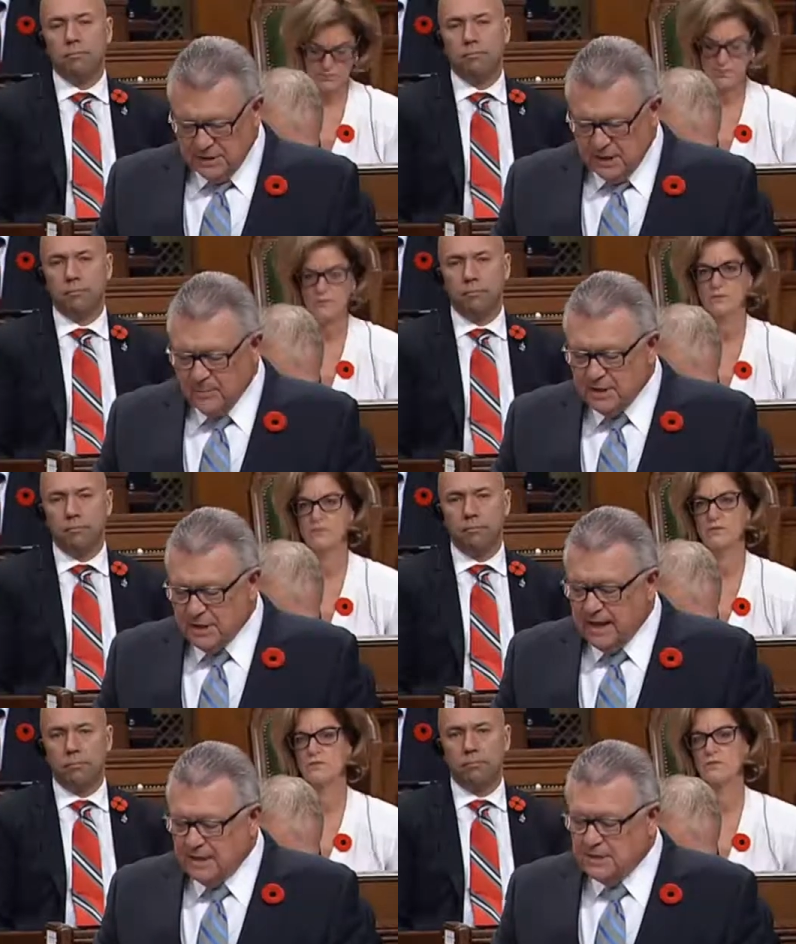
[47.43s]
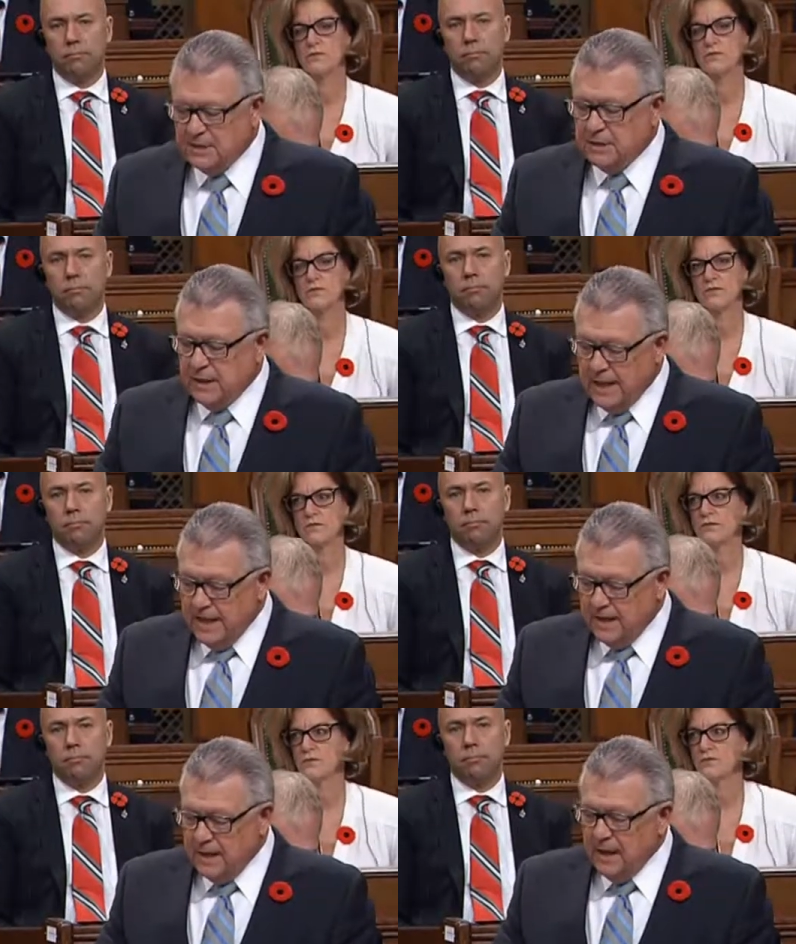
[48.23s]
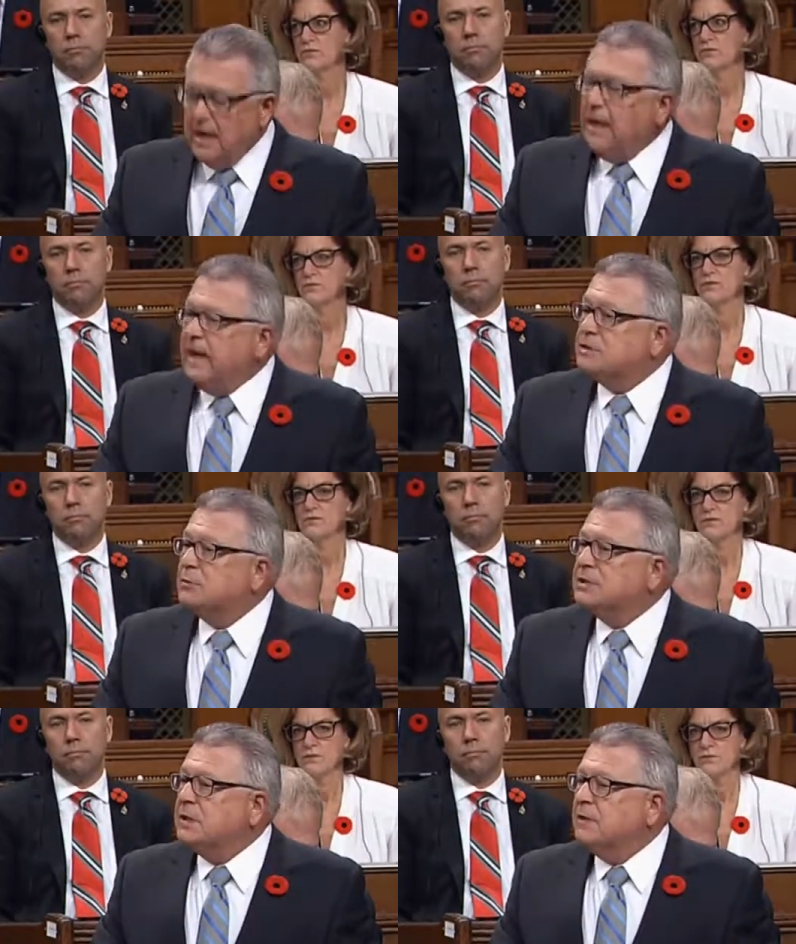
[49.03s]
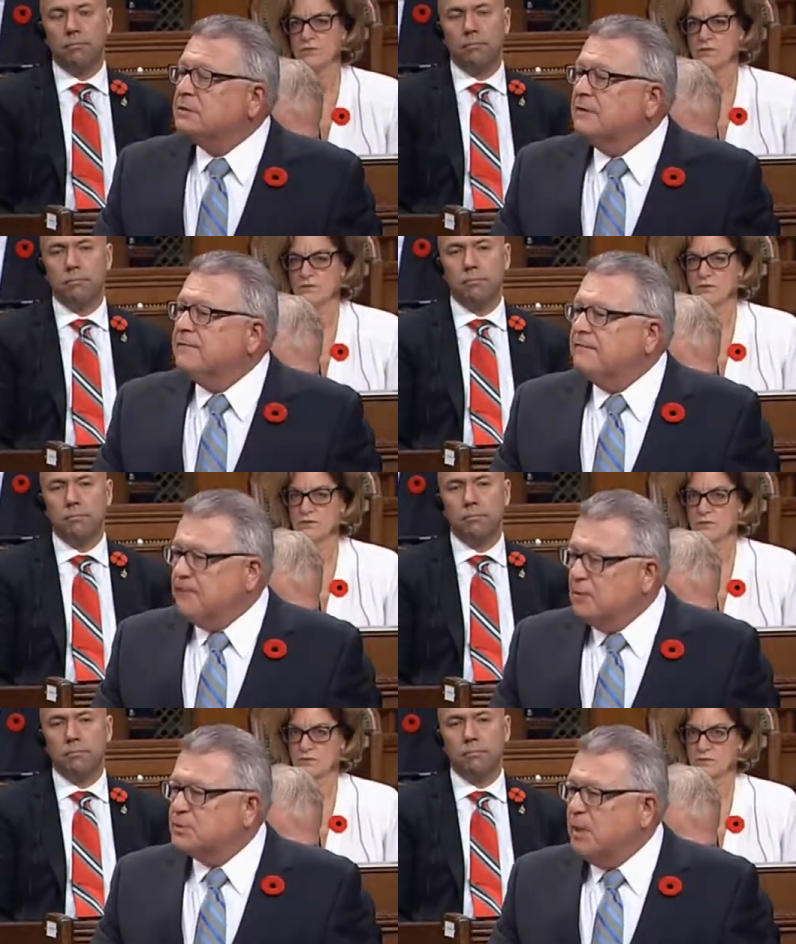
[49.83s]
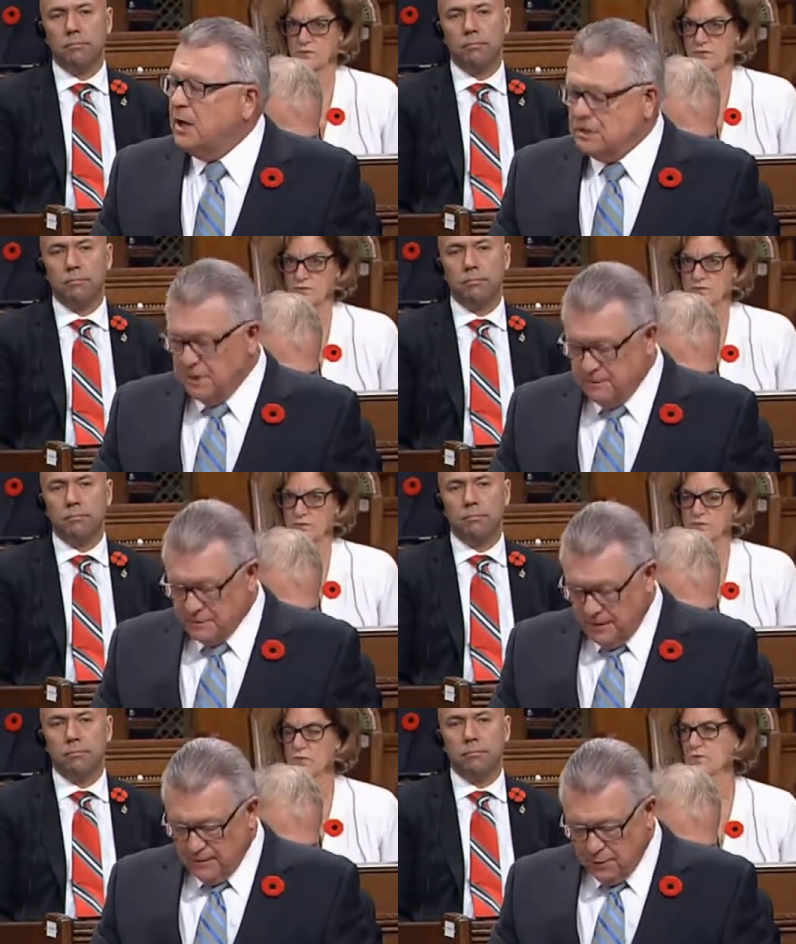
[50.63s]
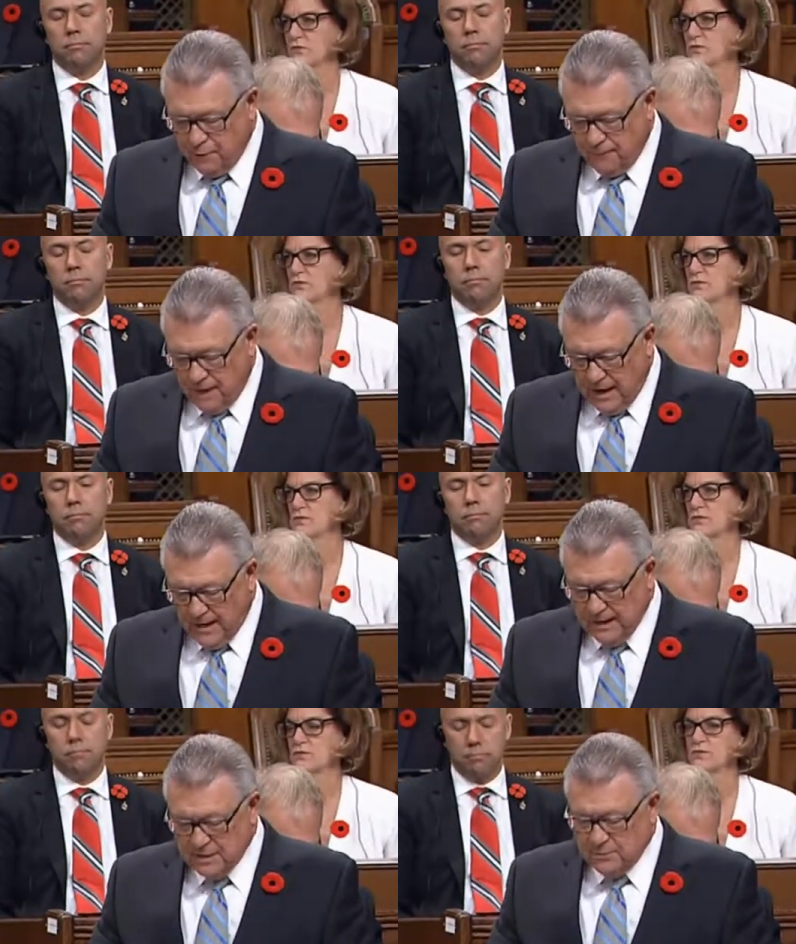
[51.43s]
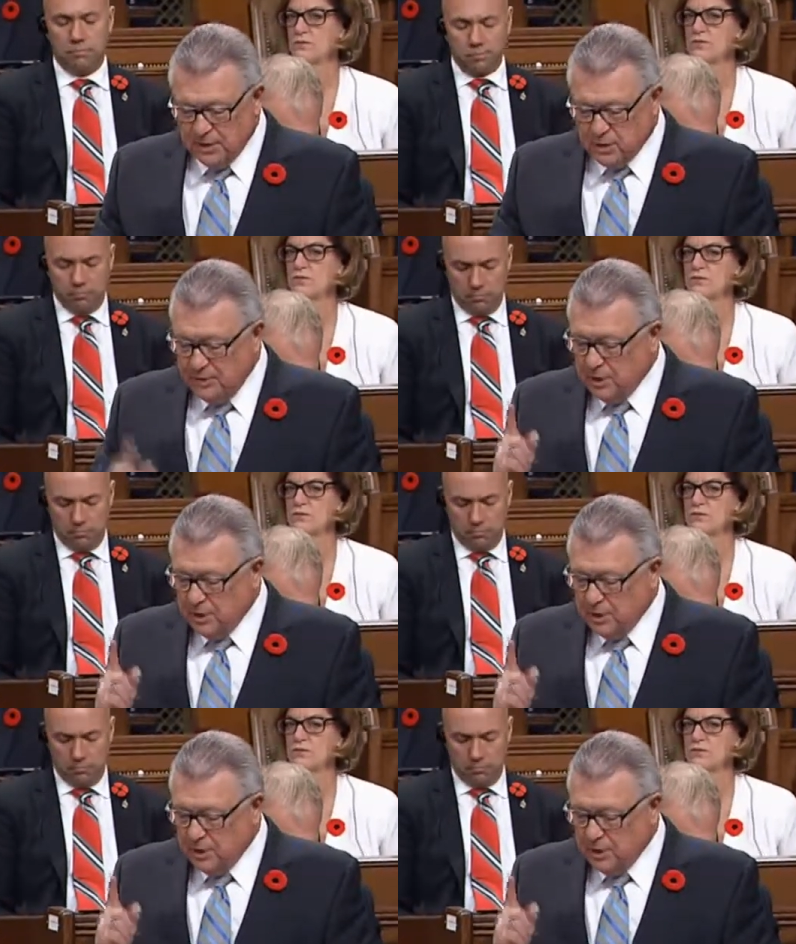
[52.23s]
Speaker 1: stigmatized and delayed as a result of false positives on the no-fly list. But to be